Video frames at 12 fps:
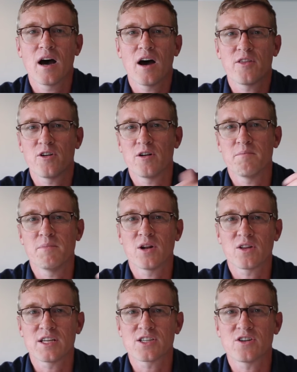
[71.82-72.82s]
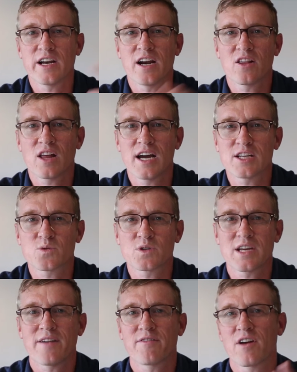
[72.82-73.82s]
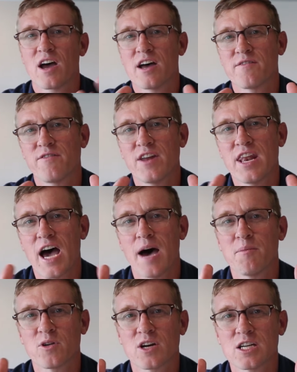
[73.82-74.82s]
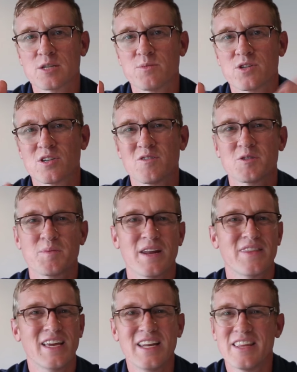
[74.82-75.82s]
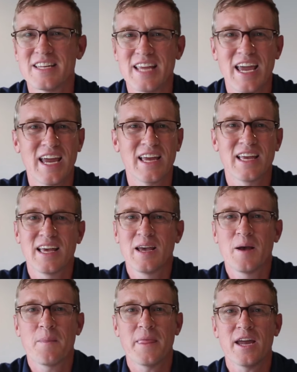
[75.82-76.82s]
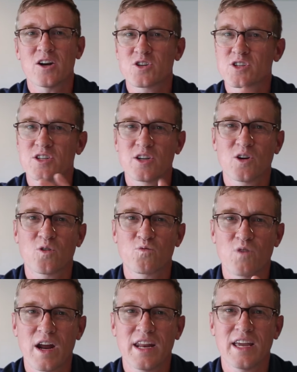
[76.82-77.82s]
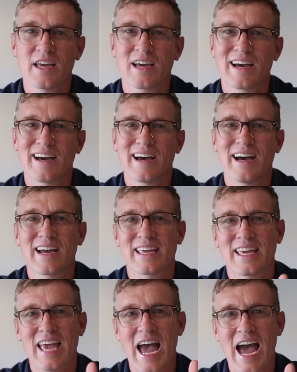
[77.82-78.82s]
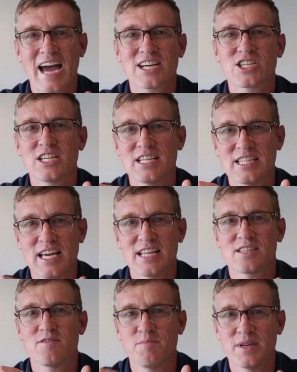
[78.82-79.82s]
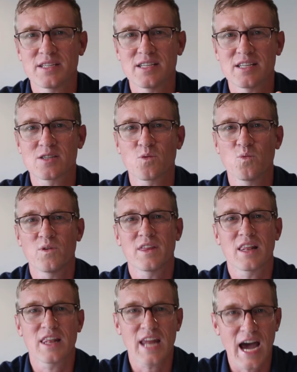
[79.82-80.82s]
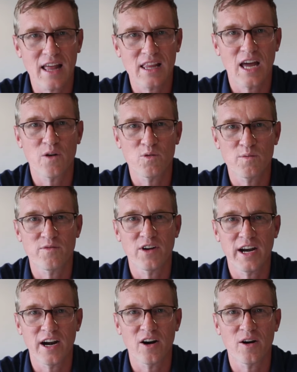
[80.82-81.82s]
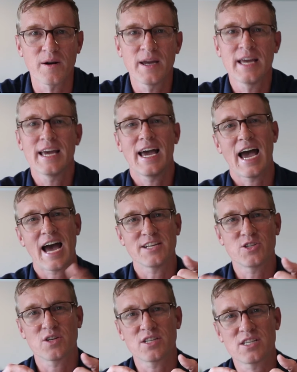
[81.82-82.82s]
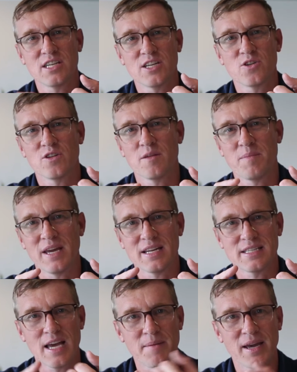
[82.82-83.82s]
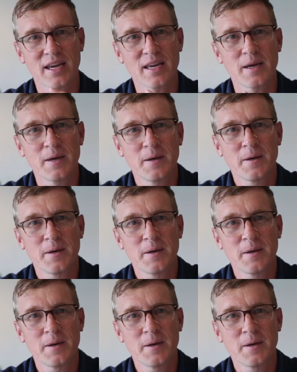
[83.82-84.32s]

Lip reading: other Middle Eastern airlines which have phenomenal customer service, but at the end of the day, they are still running a cash intensive business with not a lot of room for error, as you could see during the pandemic.